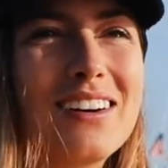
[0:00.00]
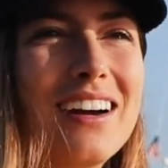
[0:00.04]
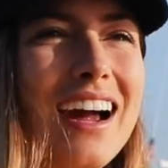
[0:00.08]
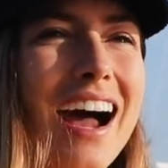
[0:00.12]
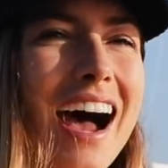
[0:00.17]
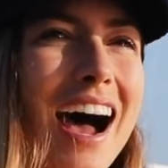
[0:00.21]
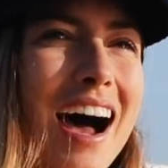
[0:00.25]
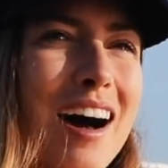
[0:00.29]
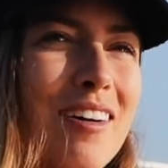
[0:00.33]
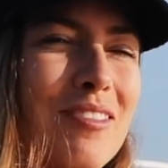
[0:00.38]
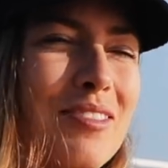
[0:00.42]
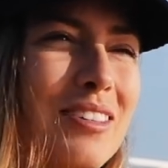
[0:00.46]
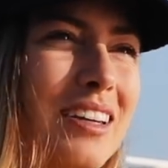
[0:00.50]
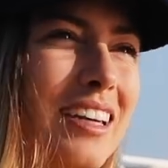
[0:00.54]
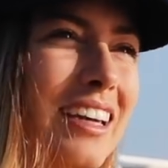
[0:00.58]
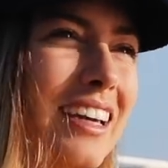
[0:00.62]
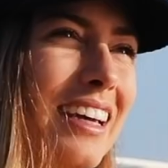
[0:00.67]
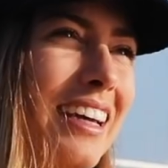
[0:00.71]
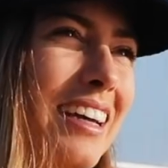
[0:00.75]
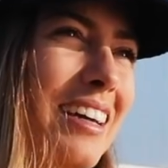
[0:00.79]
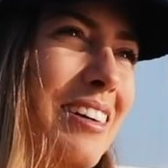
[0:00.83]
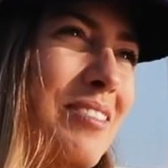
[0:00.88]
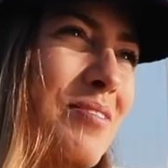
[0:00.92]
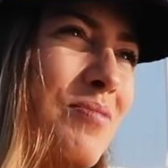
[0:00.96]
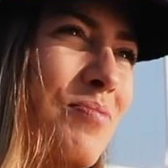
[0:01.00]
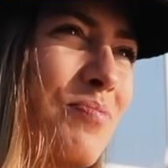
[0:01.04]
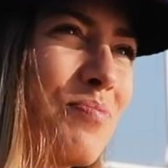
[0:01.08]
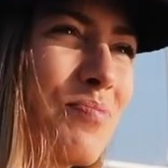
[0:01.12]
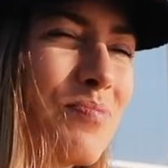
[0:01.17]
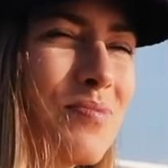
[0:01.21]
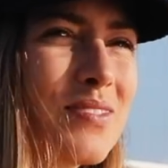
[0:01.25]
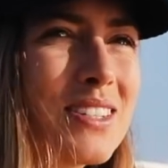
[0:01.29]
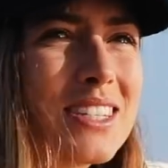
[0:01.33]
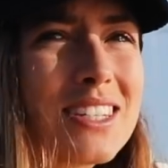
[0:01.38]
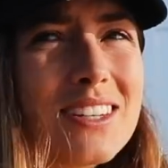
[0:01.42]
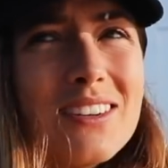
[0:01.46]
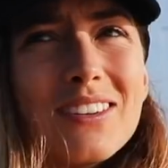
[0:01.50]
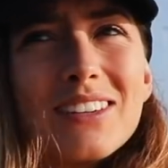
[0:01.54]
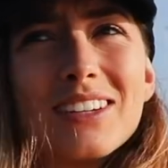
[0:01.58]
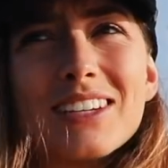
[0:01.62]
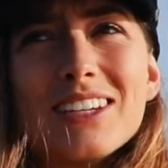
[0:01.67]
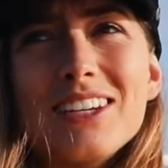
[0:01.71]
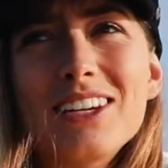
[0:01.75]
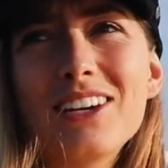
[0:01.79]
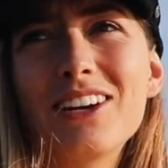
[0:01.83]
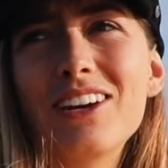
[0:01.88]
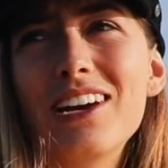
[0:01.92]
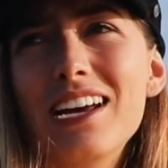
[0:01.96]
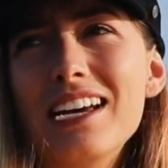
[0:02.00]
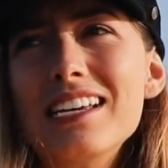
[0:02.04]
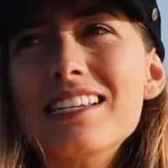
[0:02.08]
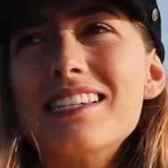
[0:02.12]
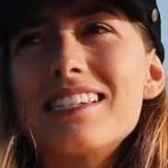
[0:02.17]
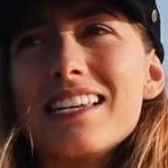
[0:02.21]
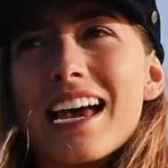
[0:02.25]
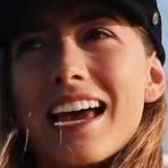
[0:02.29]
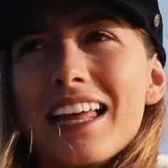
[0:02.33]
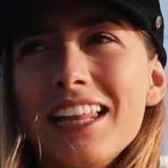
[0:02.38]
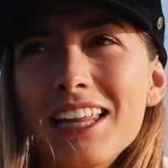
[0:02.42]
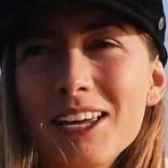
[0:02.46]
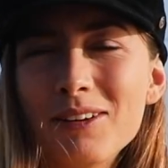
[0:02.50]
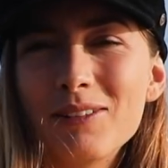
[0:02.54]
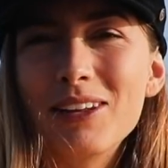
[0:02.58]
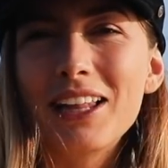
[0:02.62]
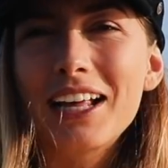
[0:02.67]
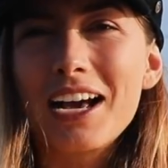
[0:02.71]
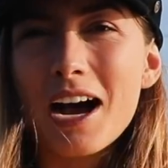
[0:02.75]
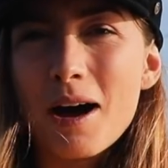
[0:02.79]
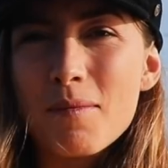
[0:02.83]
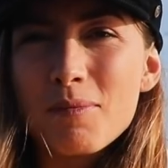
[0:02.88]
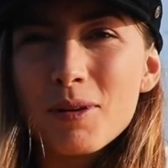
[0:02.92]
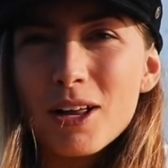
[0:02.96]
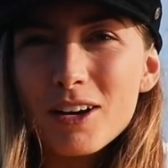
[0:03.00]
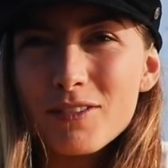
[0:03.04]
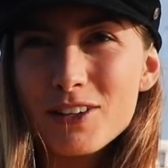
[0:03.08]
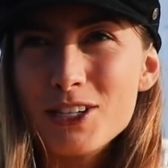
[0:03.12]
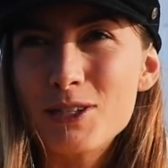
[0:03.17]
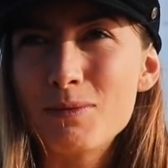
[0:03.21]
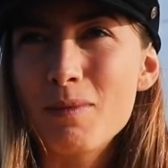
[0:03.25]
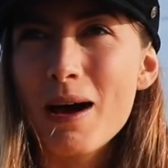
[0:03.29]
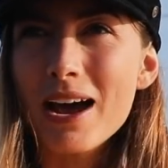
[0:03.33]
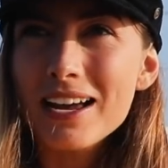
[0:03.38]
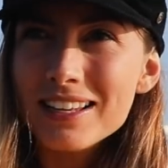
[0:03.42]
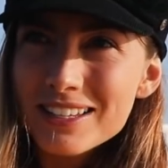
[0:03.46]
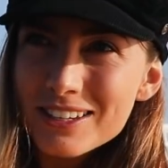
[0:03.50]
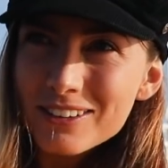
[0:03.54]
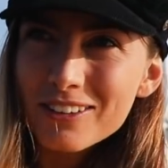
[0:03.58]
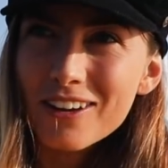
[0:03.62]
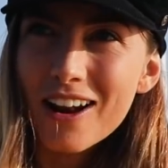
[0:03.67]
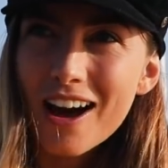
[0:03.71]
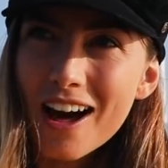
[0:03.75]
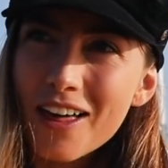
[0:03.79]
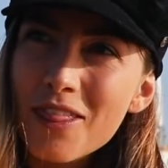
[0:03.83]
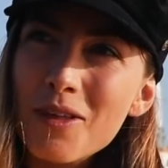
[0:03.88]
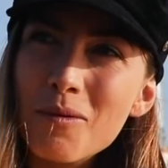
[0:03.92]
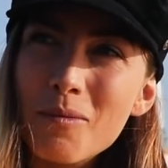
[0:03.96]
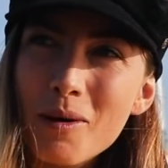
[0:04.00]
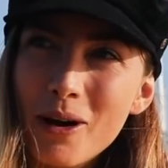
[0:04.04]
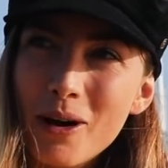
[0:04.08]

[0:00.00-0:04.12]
happy. So cute. He's sailing with a couple of his mates on other